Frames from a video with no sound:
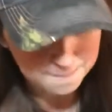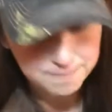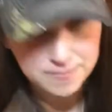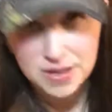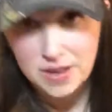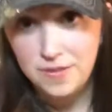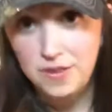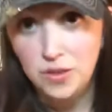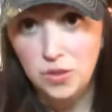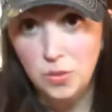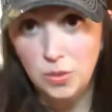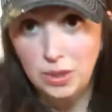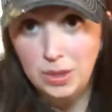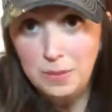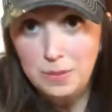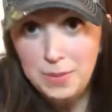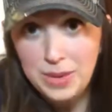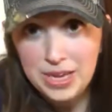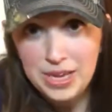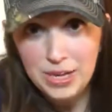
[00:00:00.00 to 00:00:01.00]
if it's really
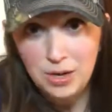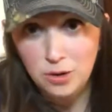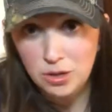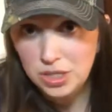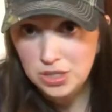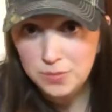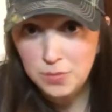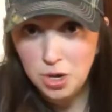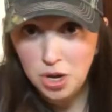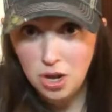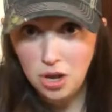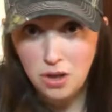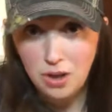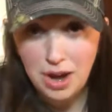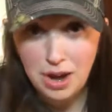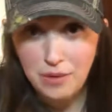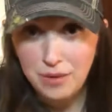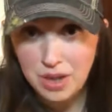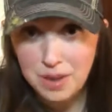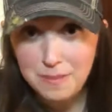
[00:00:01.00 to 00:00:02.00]
big or small,
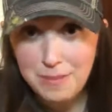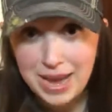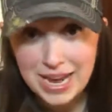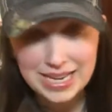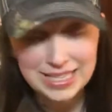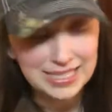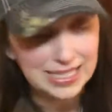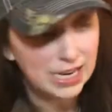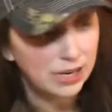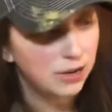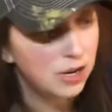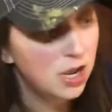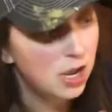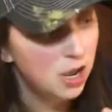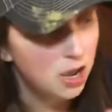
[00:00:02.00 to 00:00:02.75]
how it compacts down.